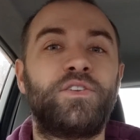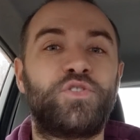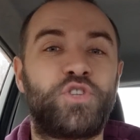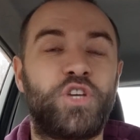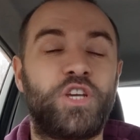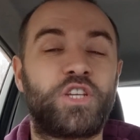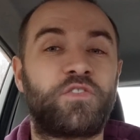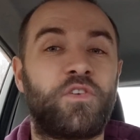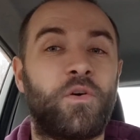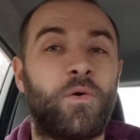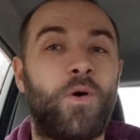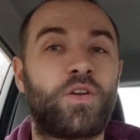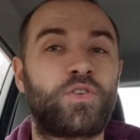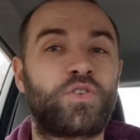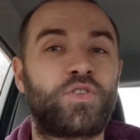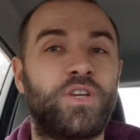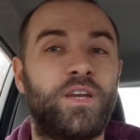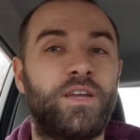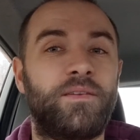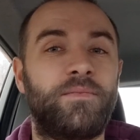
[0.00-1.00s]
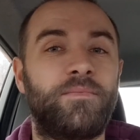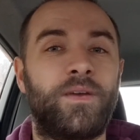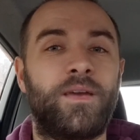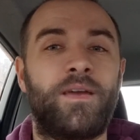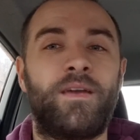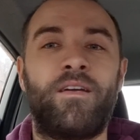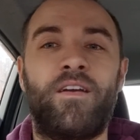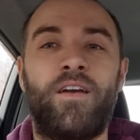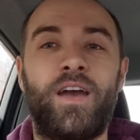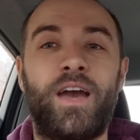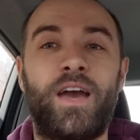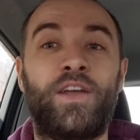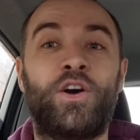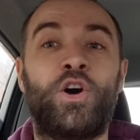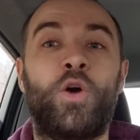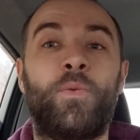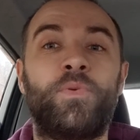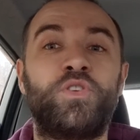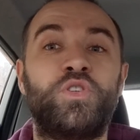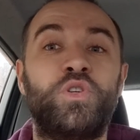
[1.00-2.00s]
Cheers for watching, and I
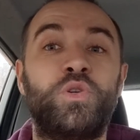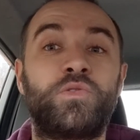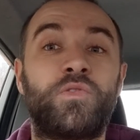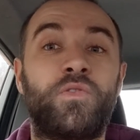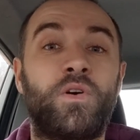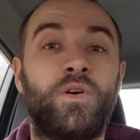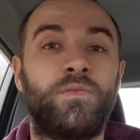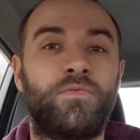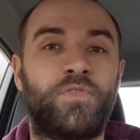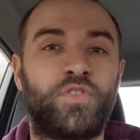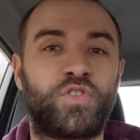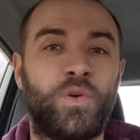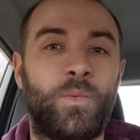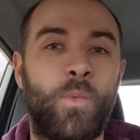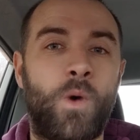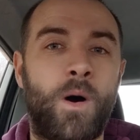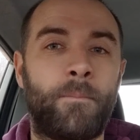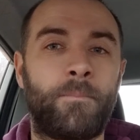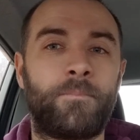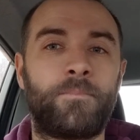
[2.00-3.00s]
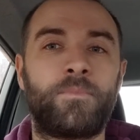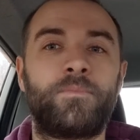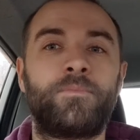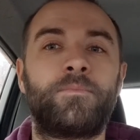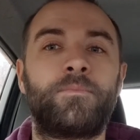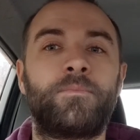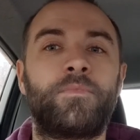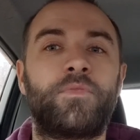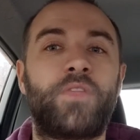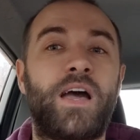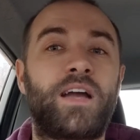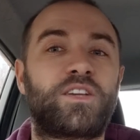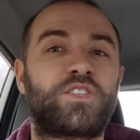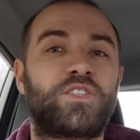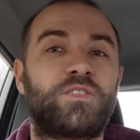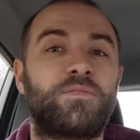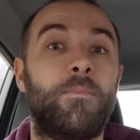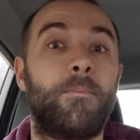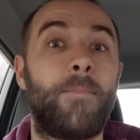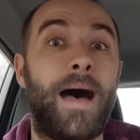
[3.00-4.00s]
hope it's useful for someone.
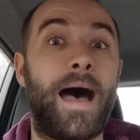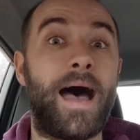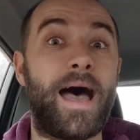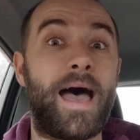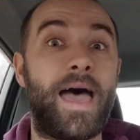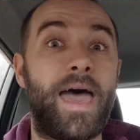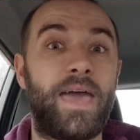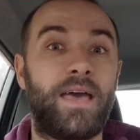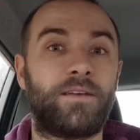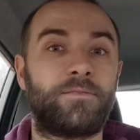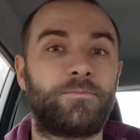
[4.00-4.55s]
Thanks, bye.